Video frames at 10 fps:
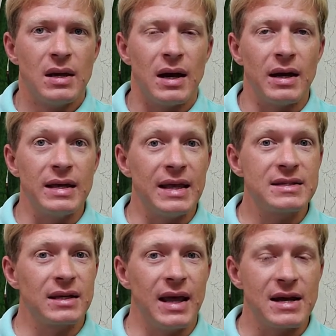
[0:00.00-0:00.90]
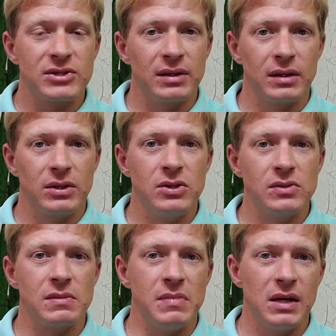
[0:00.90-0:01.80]
Uh, and that's actually a
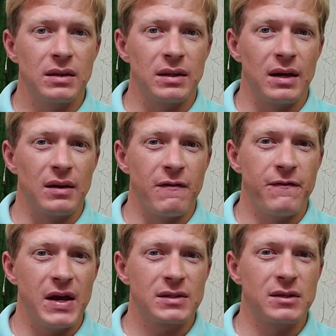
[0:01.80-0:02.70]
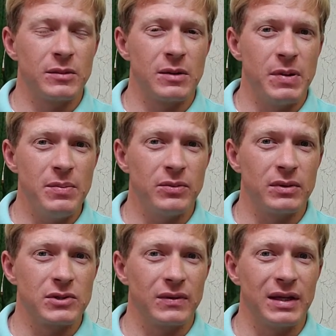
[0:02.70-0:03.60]
huge myth that affects so many people
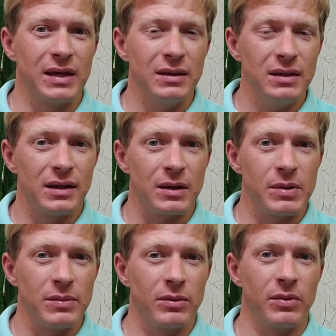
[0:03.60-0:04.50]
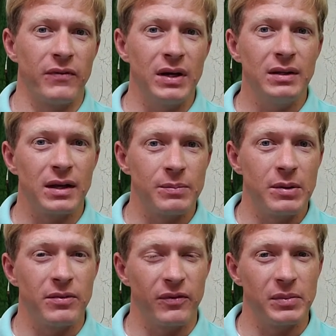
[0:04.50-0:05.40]
and is really killing a lot of people and preventing a lot of
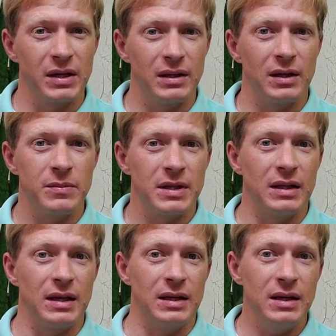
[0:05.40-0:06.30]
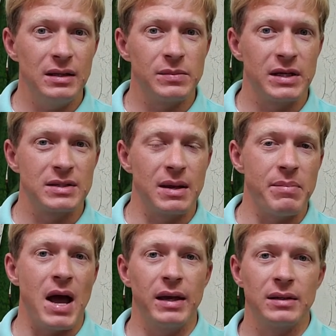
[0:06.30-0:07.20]
people from getting the help that they need because they
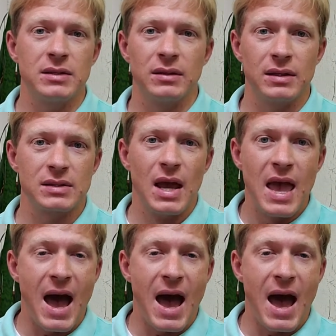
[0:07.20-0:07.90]
buy into this